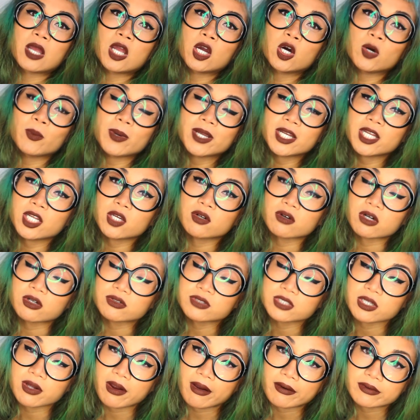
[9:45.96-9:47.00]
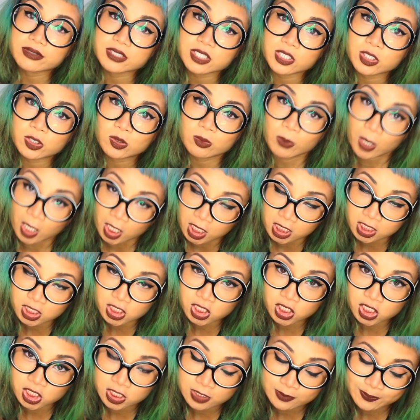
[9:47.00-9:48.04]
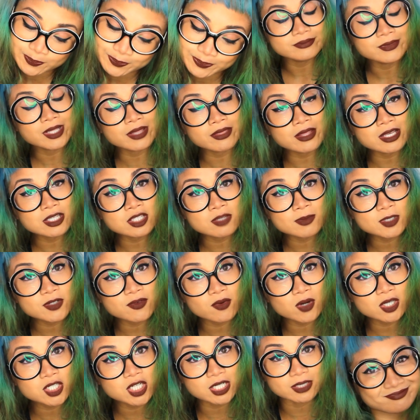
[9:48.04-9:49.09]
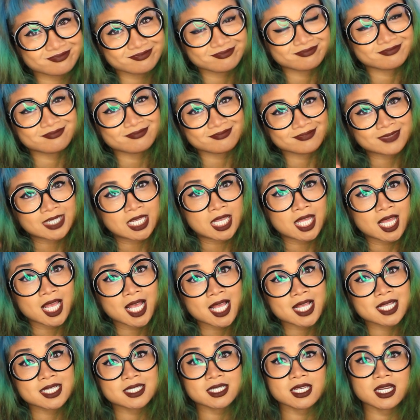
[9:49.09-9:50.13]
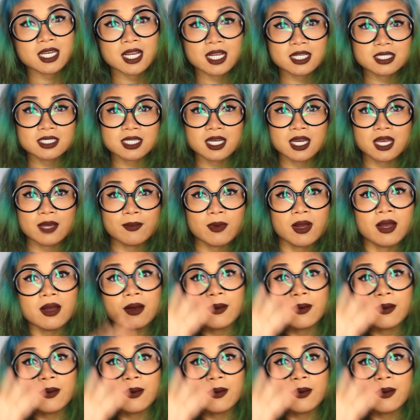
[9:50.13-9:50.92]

hope I didn't gross you out too much. And thanks so much for watching. See you next time.